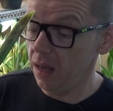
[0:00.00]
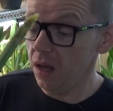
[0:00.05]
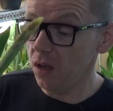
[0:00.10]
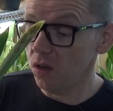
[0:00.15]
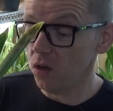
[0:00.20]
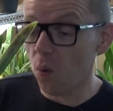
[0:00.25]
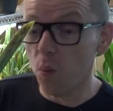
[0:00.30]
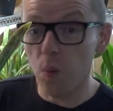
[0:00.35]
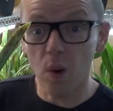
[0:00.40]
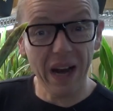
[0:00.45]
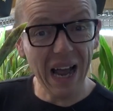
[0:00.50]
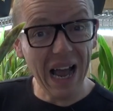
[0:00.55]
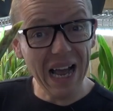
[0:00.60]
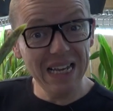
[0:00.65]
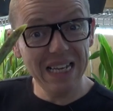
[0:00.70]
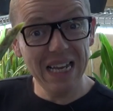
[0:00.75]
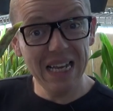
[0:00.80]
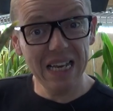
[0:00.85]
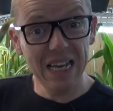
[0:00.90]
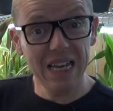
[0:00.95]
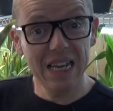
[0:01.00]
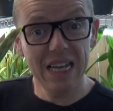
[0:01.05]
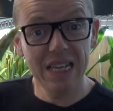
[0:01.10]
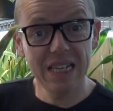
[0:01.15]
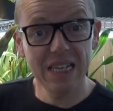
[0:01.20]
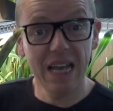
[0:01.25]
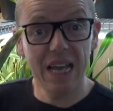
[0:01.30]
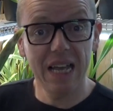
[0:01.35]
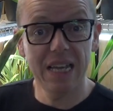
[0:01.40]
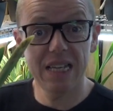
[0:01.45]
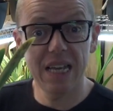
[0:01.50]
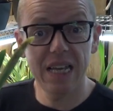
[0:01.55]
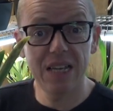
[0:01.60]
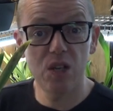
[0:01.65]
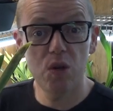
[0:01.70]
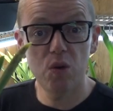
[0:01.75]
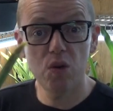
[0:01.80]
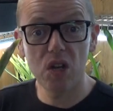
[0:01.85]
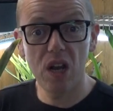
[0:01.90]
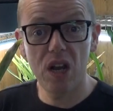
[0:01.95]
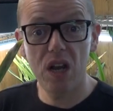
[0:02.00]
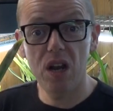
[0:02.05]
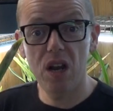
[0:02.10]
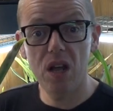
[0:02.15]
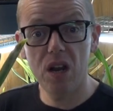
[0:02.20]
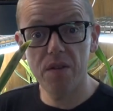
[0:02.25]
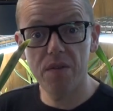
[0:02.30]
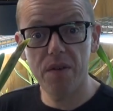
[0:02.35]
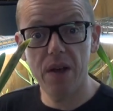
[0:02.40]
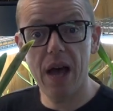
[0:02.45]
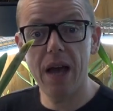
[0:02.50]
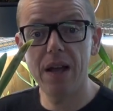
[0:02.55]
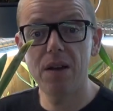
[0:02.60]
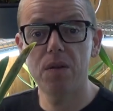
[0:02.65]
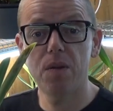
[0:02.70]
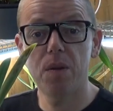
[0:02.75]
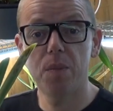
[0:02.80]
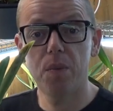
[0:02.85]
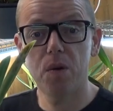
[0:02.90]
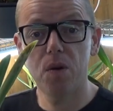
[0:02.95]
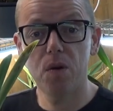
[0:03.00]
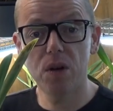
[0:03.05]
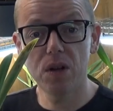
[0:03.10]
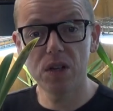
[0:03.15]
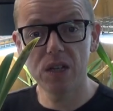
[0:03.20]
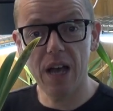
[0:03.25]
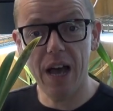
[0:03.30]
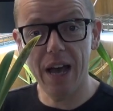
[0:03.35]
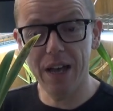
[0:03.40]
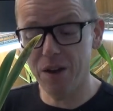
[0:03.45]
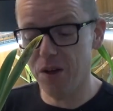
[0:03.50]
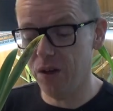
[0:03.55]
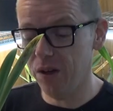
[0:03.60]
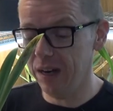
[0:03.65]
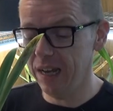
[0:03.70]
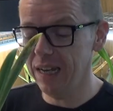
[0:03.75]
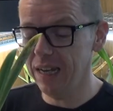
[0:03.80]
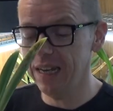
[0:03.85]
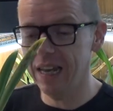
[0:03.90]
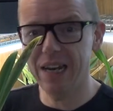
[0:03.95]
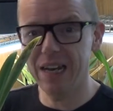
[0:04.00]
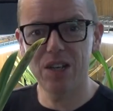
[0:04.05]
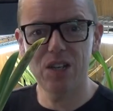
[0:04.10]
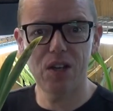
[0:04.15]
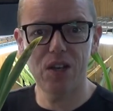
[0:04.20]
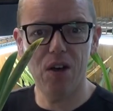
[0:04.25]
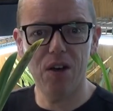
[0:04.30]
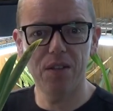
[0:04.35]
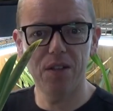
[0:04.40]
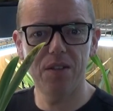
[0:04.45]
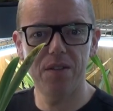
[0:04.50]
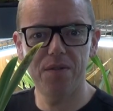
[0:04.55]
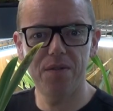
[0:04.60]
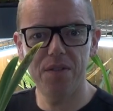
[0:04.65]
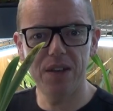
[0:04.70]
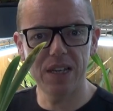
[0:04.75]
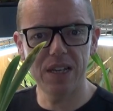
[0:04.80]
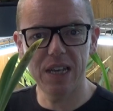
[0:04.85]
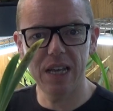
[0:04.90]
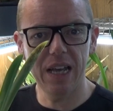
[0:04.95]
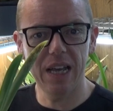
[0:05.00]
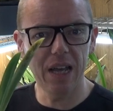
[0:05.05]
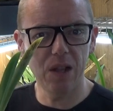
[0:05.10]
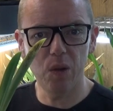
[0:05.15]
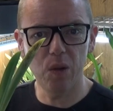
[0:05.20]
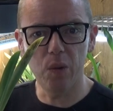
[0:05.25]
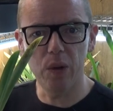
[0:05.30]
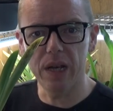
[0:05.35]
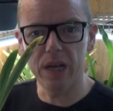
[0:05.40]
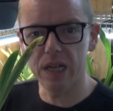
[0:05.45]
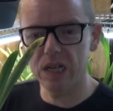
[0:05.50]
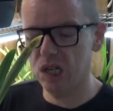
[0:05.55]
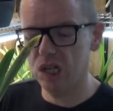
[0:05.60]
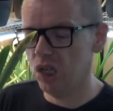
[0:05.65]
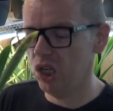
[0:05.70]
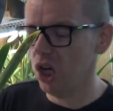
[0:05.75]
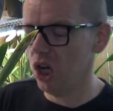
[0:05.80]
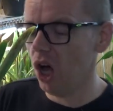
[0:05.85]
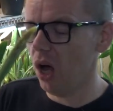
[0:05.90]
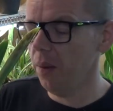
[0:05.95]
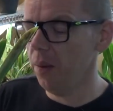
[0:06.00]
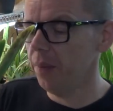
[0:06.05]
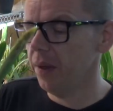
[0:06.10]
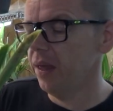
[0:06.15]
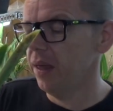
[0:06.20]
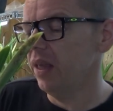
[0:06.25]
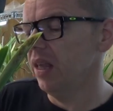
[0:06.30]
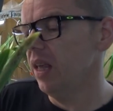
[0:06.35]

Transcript: So what I did in this case is use a lot of hydrogen peroxide on it, and I saw it fizzing and doing its job.